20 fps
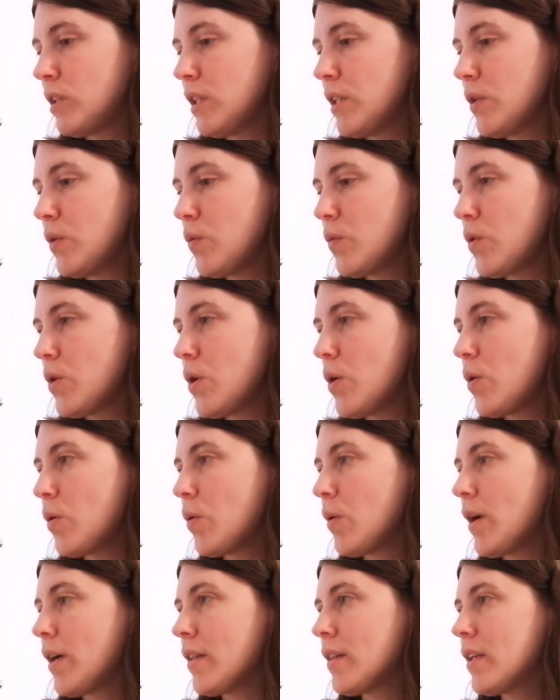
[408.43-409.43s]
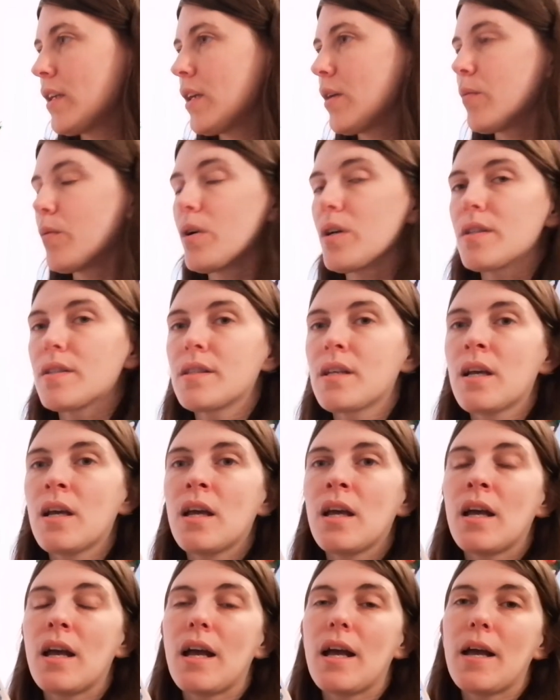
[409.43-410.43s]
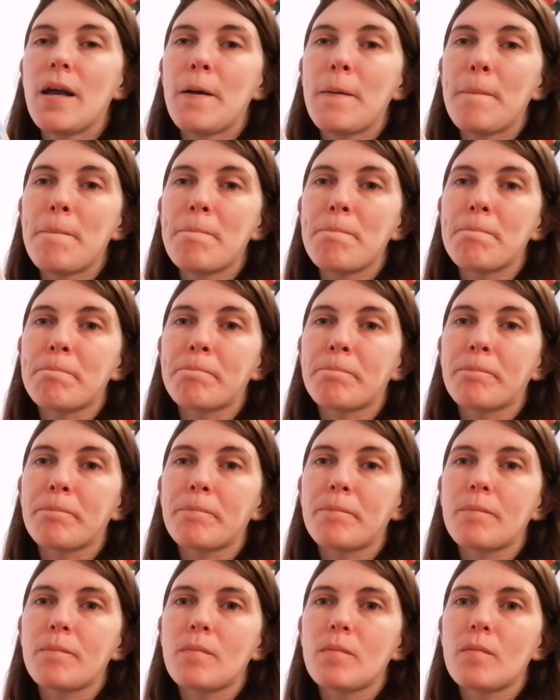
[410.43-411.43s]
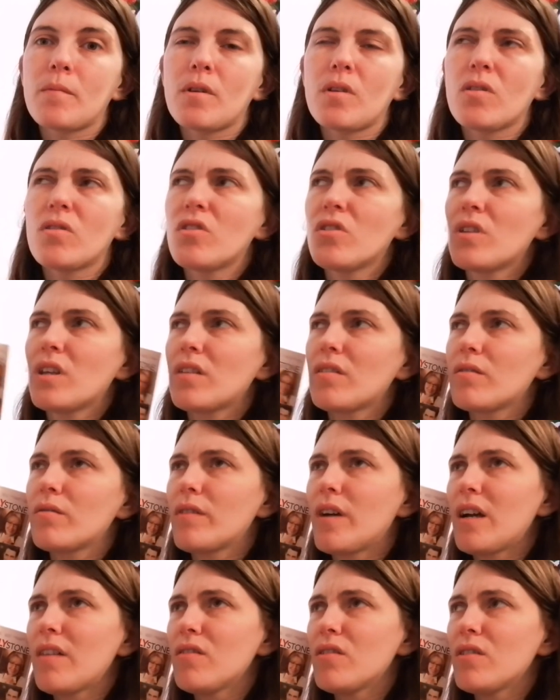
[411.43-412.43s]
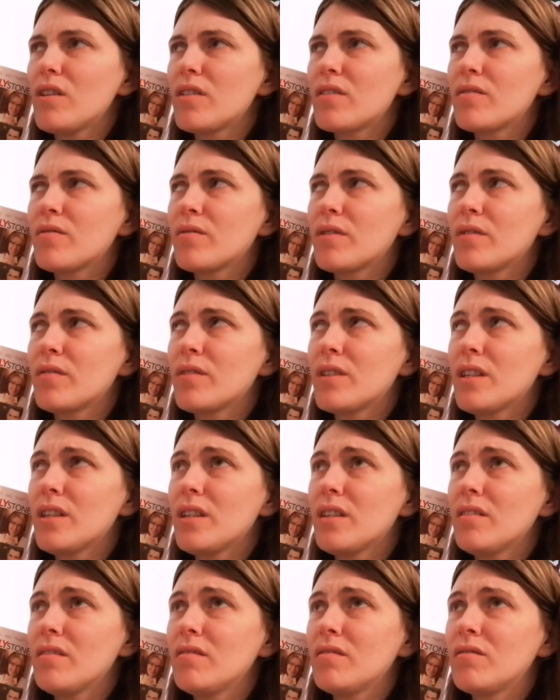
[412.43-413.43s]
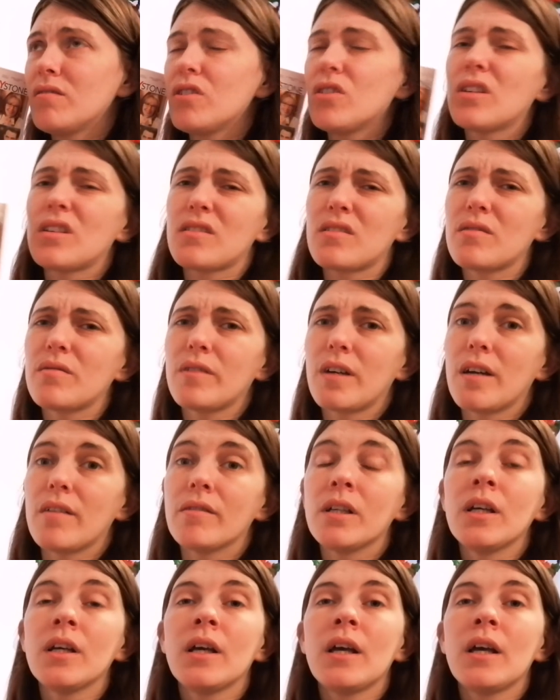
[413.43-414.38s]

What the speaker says: I don't know. I think it was 2005, 2015, 2005.